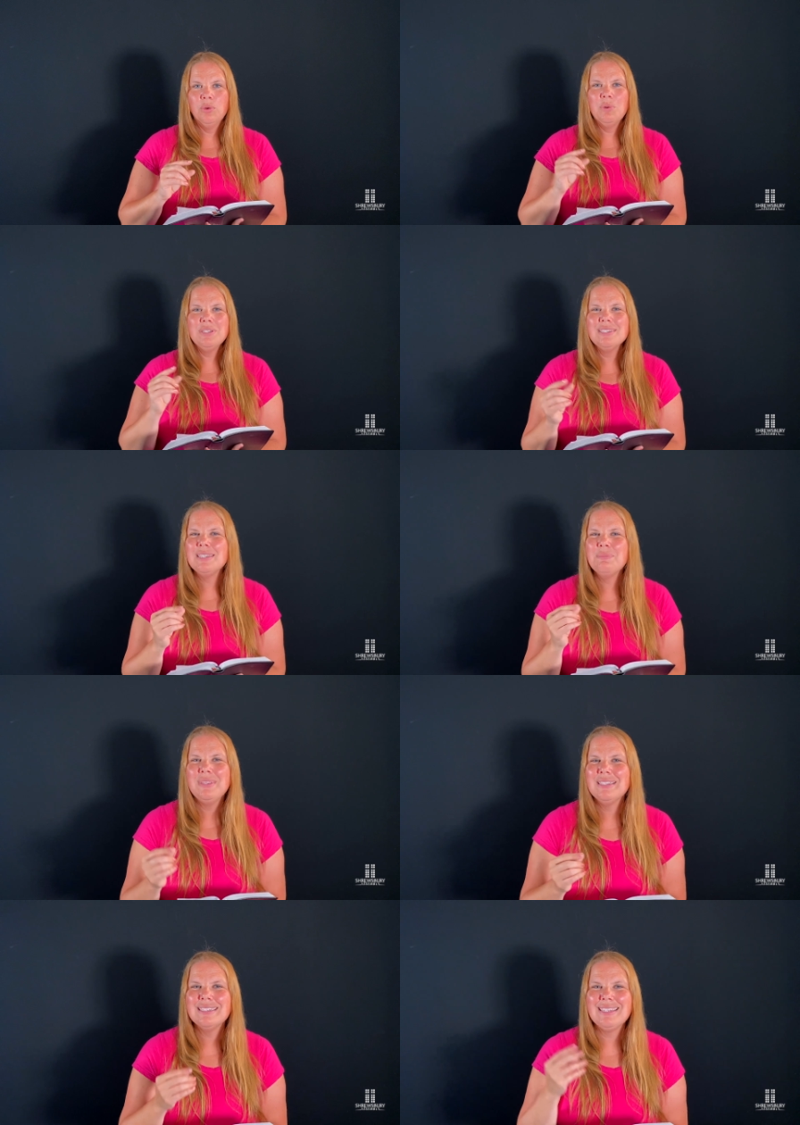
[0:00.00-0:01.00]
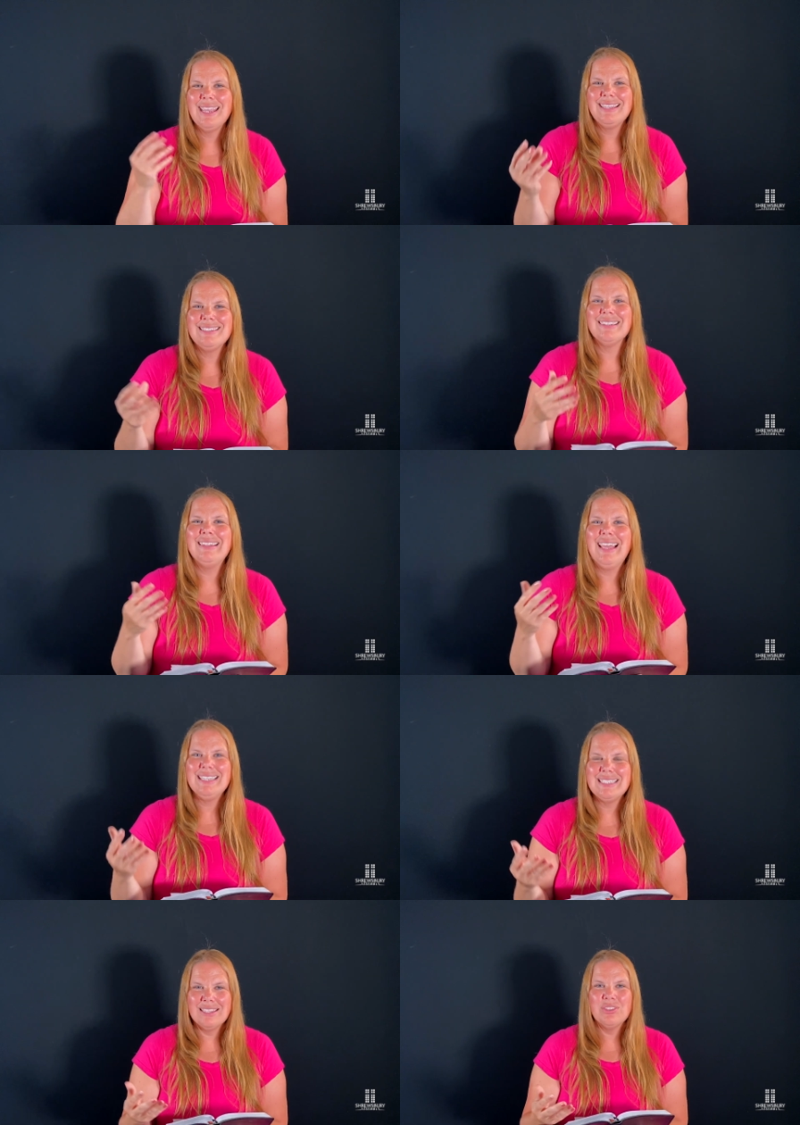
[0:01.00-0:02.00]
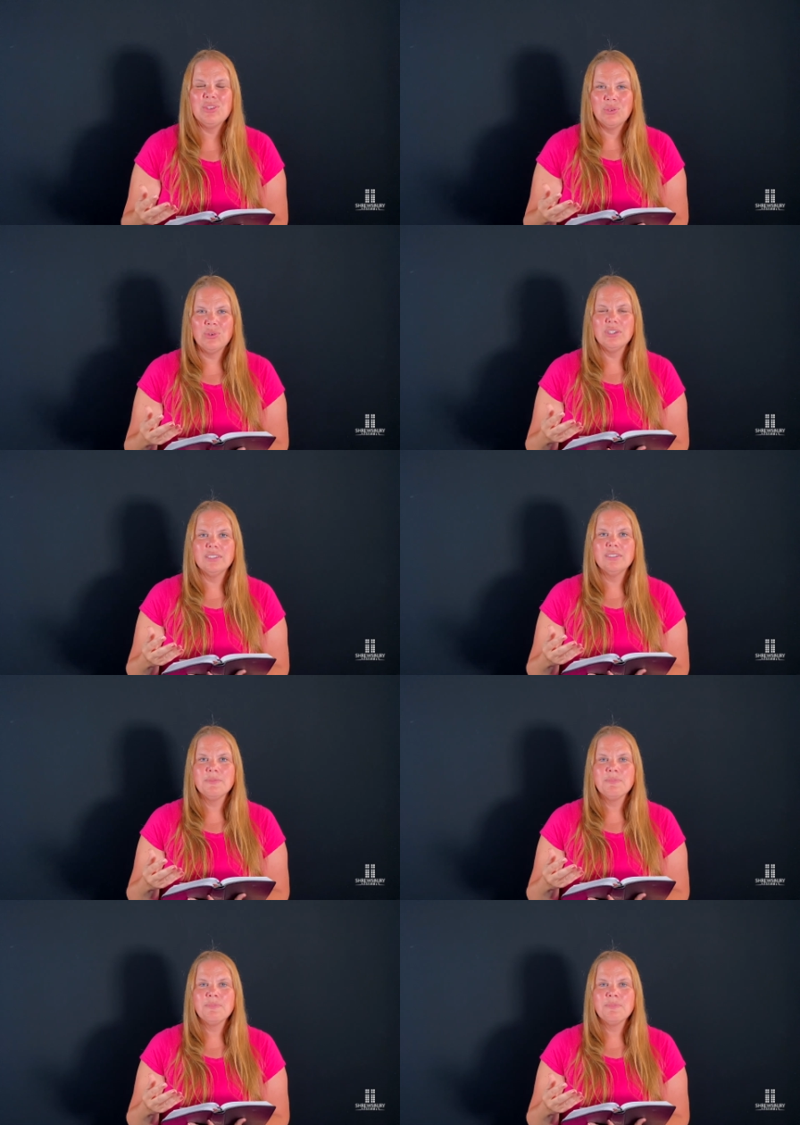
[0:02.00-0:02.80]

What does it mean to take delight in the Lord?